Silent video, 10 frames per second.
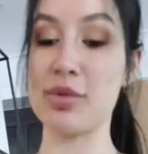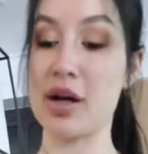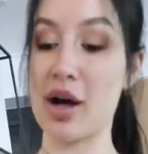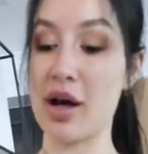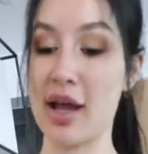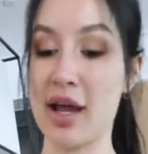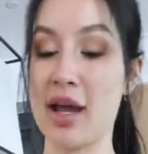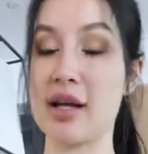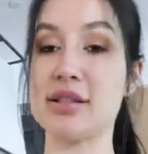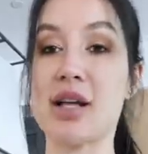We got
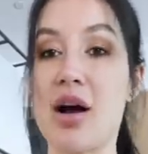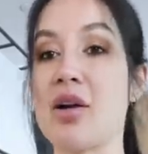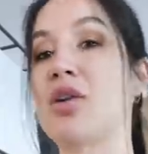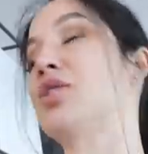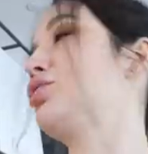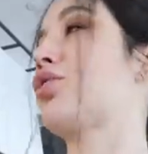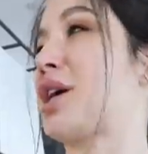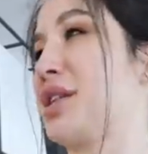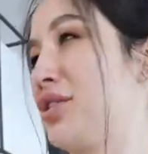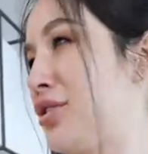a taco
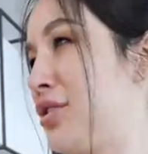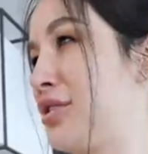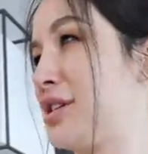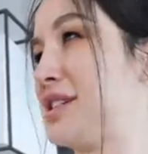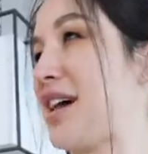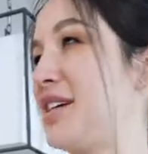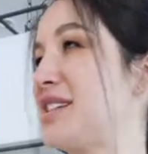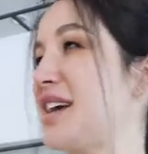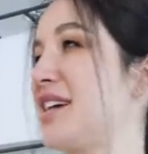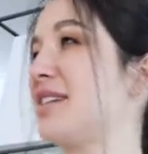dorado. Is that how you
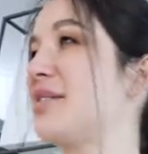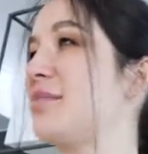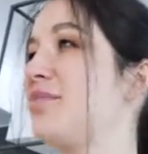say it?